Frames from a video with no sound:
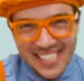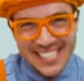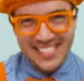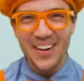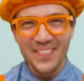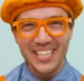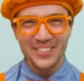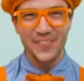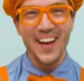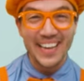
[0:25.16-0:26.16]
was so much
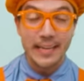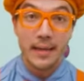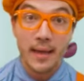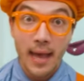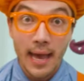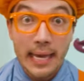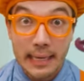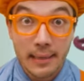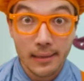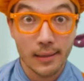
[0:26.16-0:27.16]
fun.
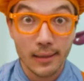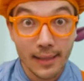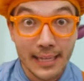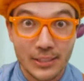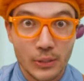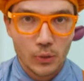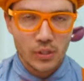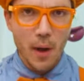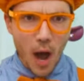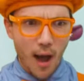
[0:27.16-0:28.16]
Hey, let's do
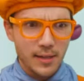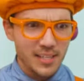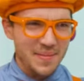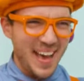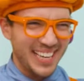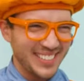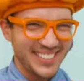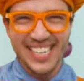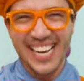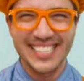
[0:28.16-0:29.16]
some awesome
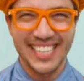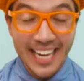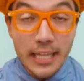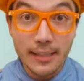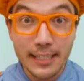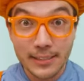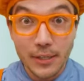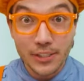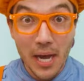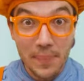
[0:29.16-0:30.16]
exercising. Let's
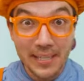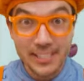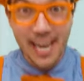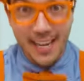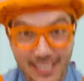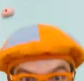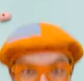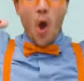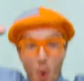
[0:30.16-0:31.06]
do jumping jacks.